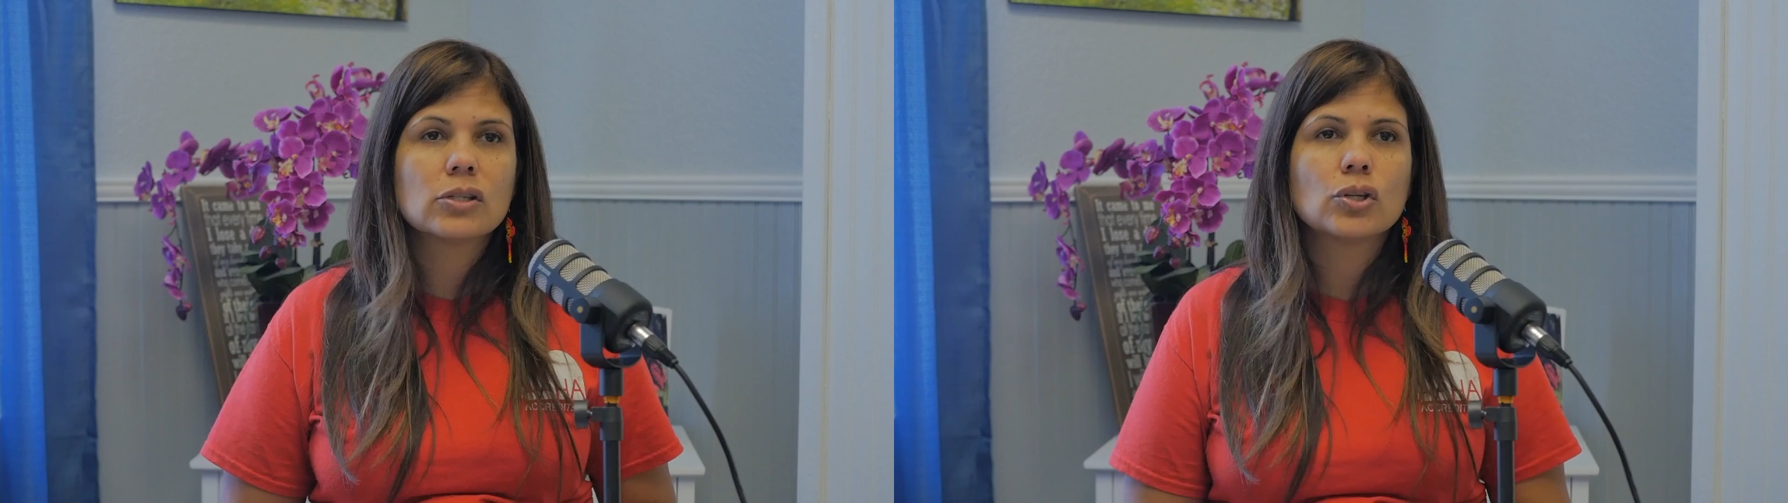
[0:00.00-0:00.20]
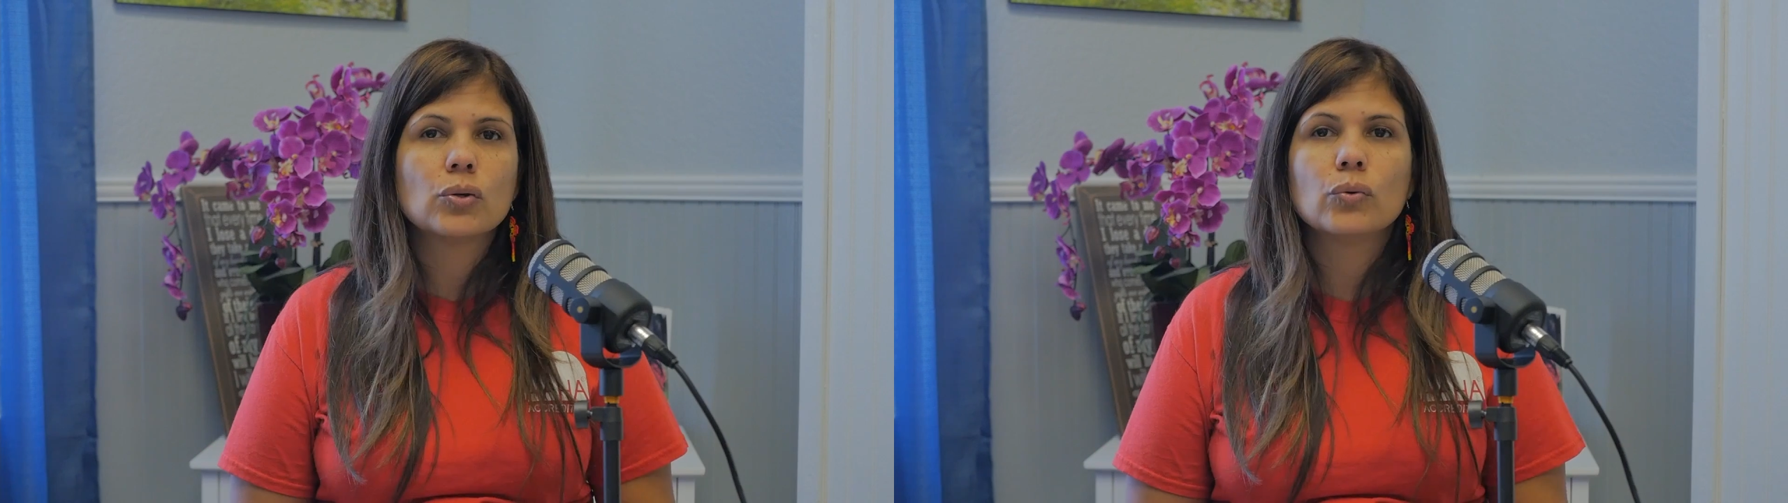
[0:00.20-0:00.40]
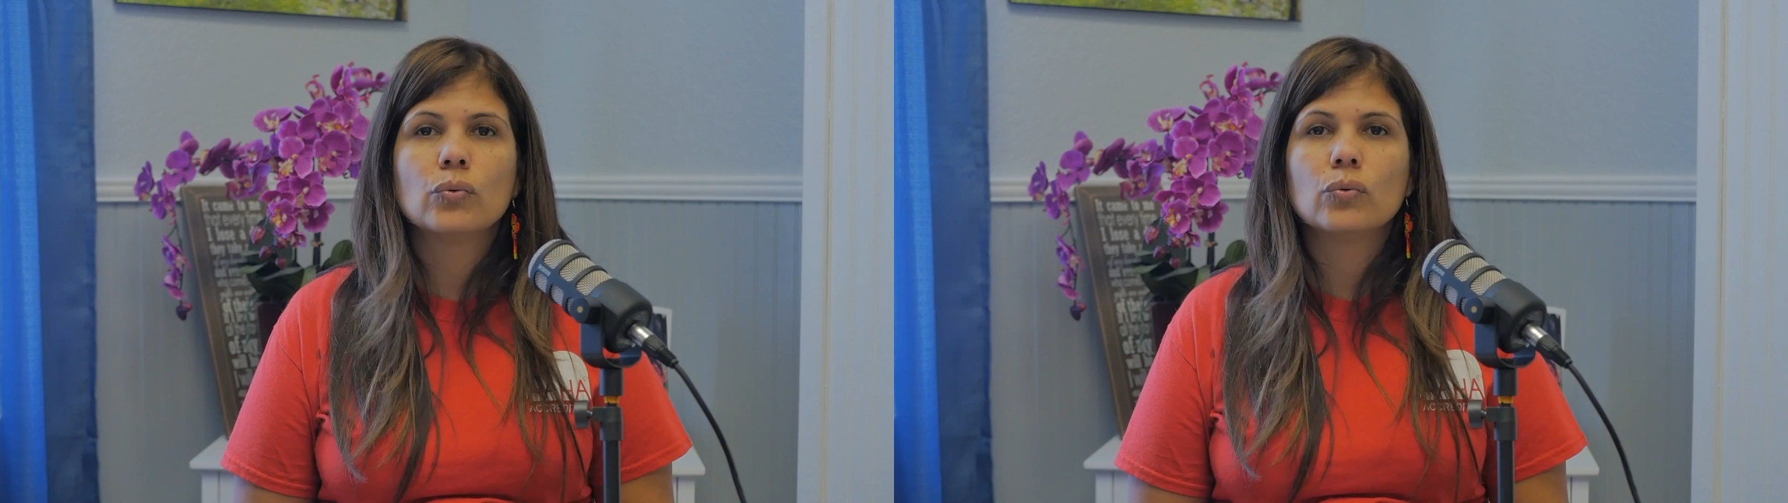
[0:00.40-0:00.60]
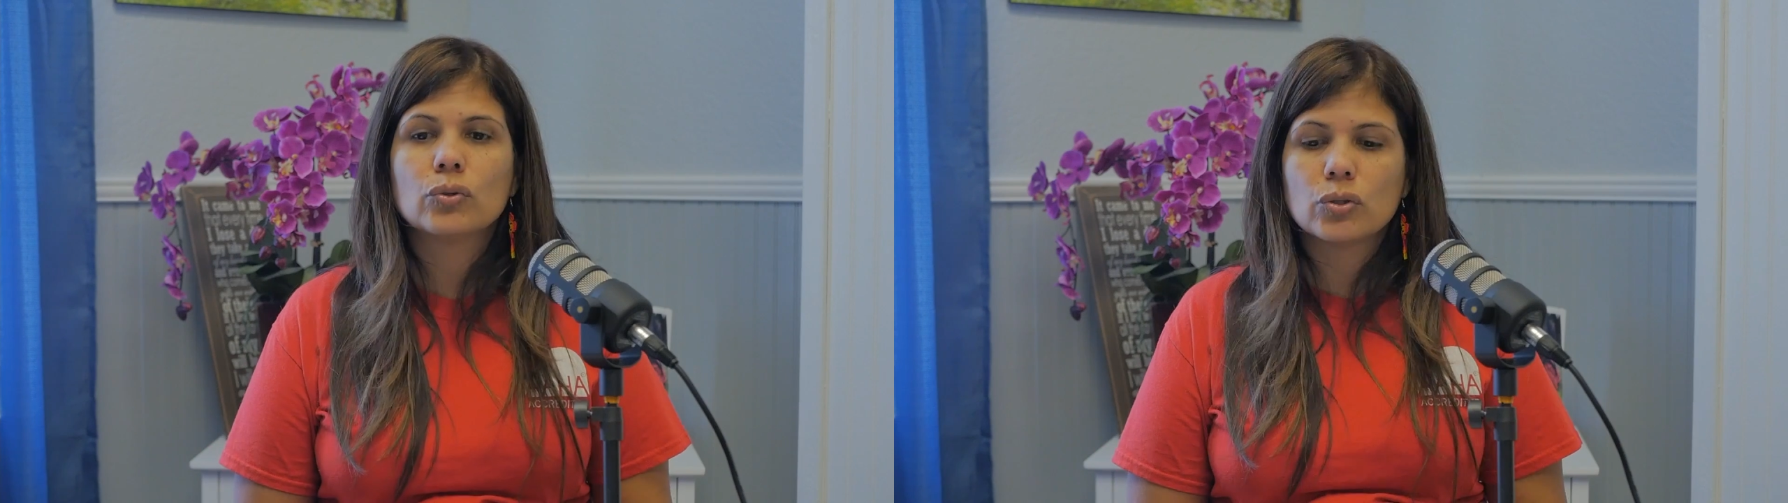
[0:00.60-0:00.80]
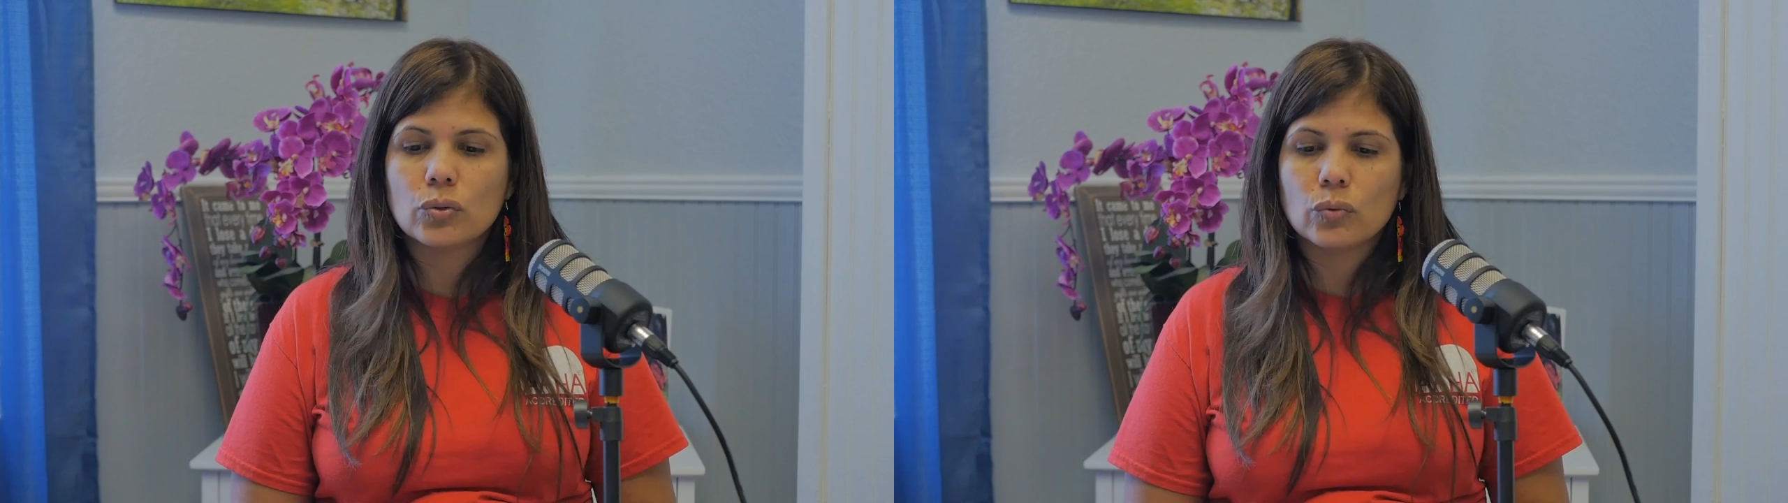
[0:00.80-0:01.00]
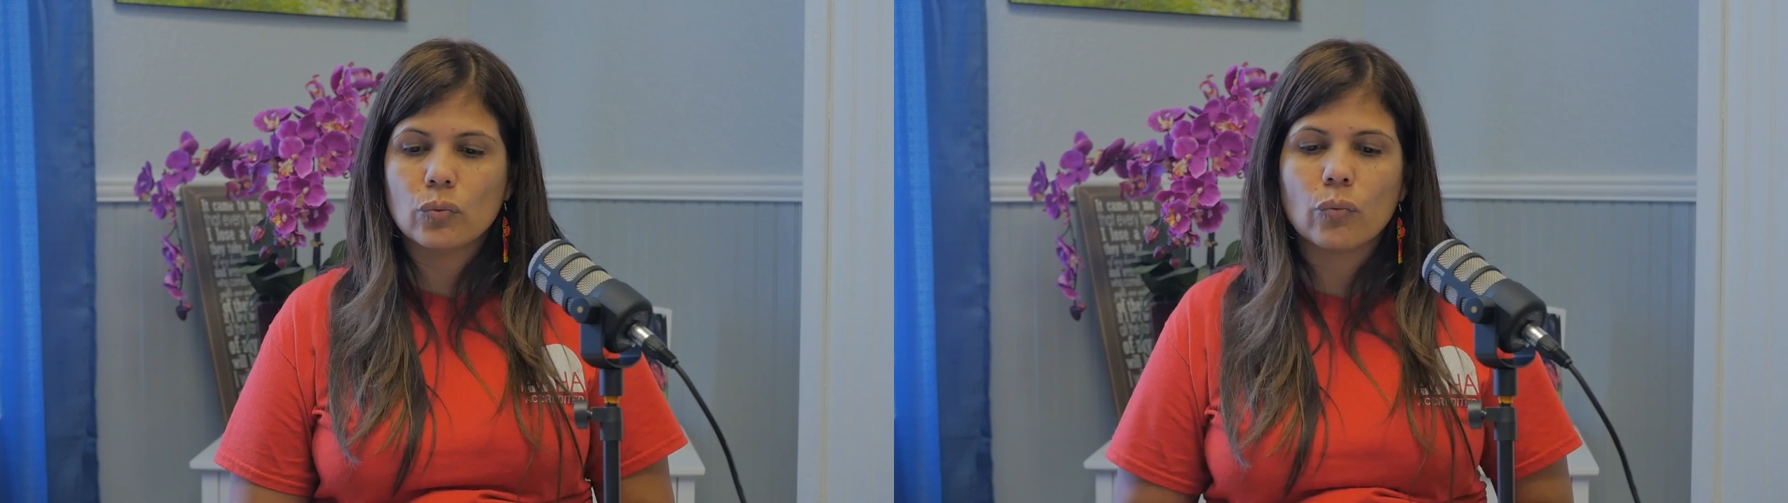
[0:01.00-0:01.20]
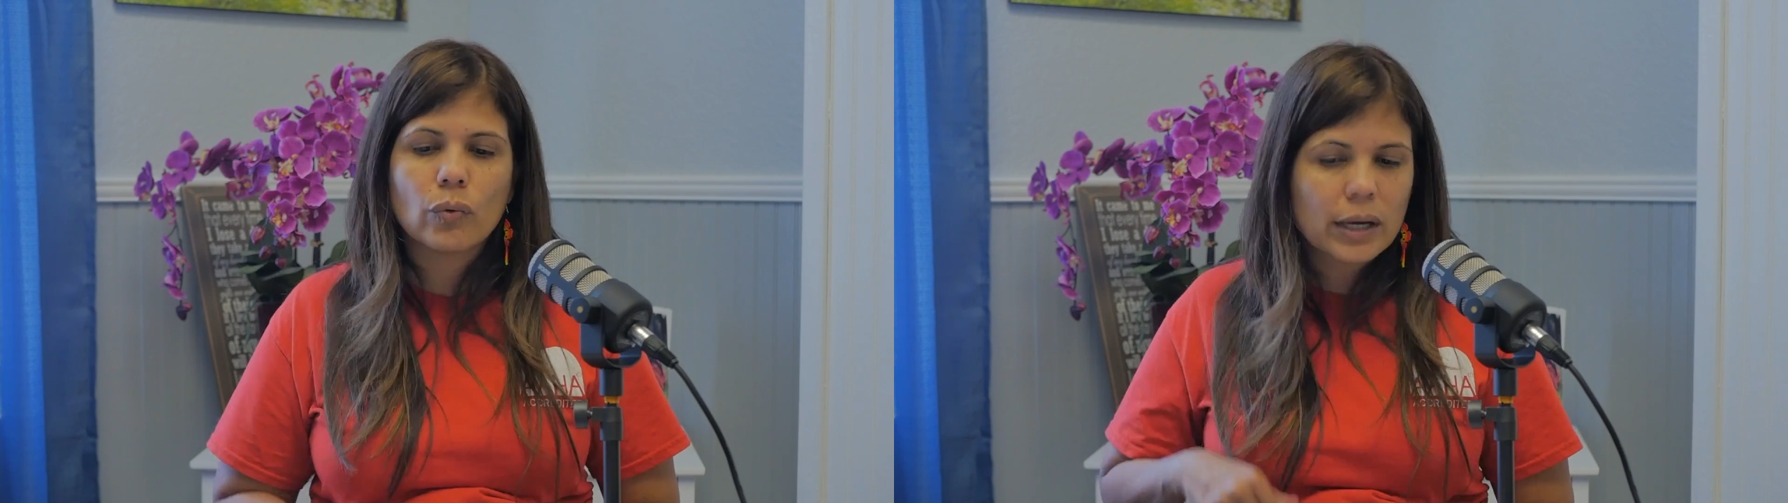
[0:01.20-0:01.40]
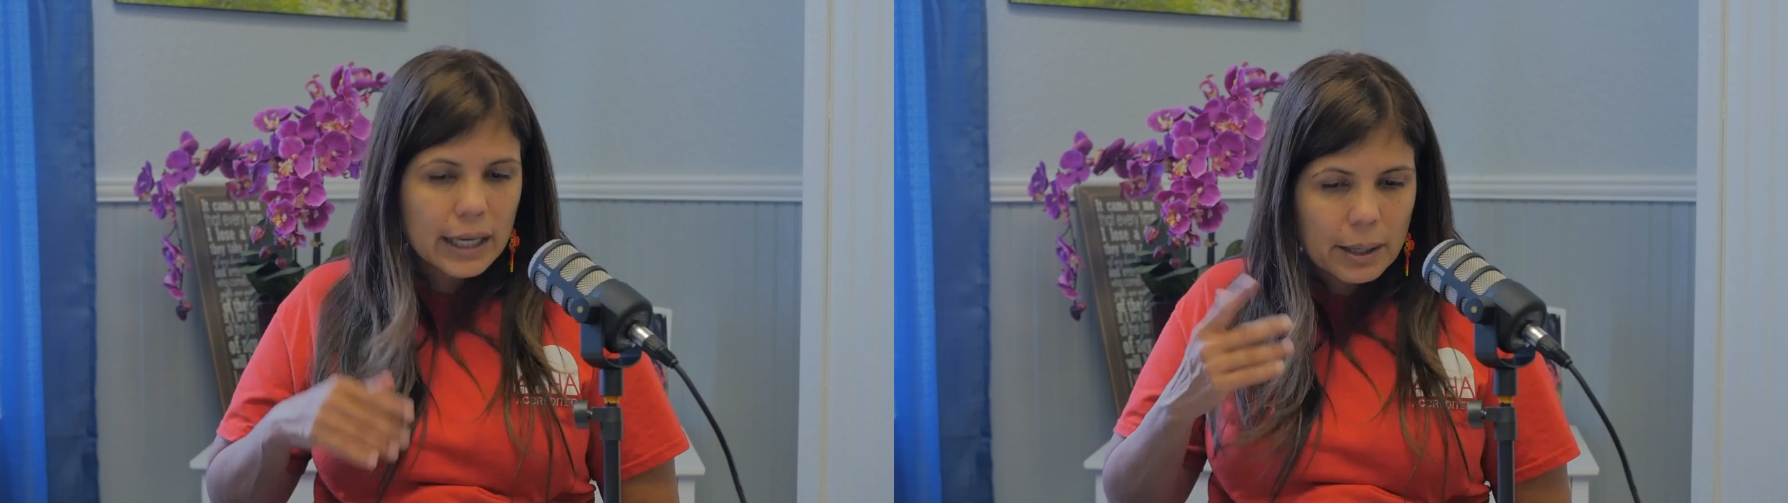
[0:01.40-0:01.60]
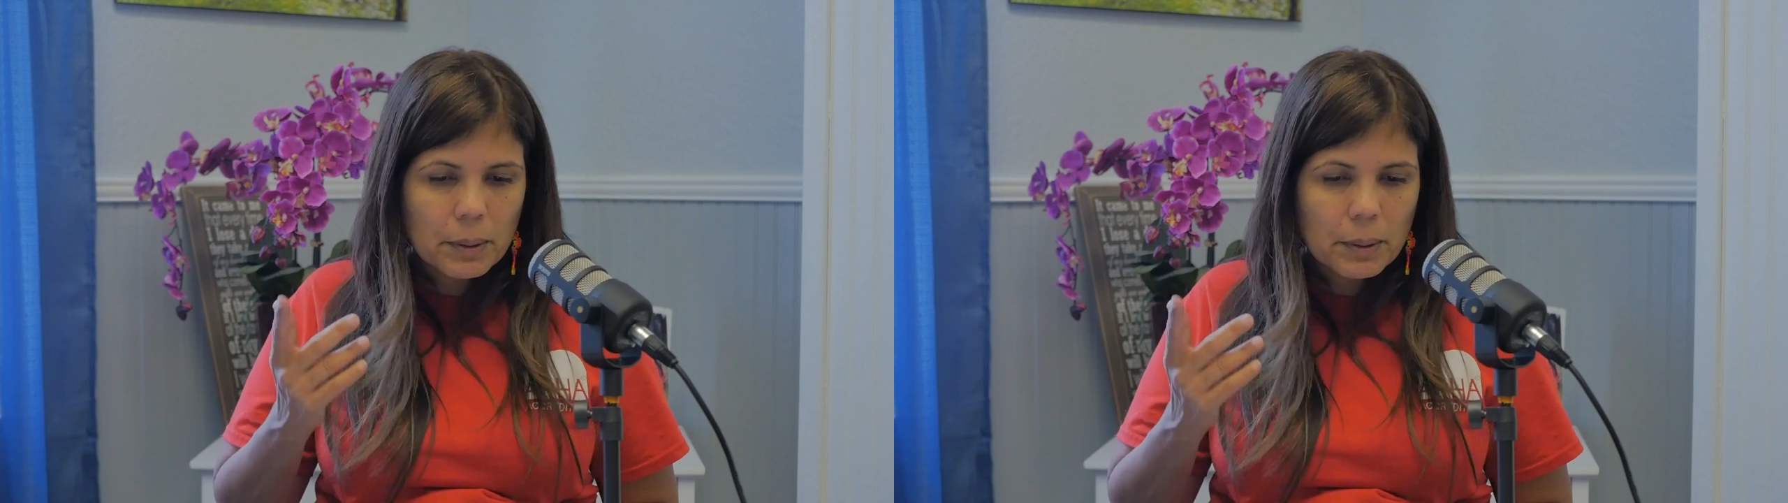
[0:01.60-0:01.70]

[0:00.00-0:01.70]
to keep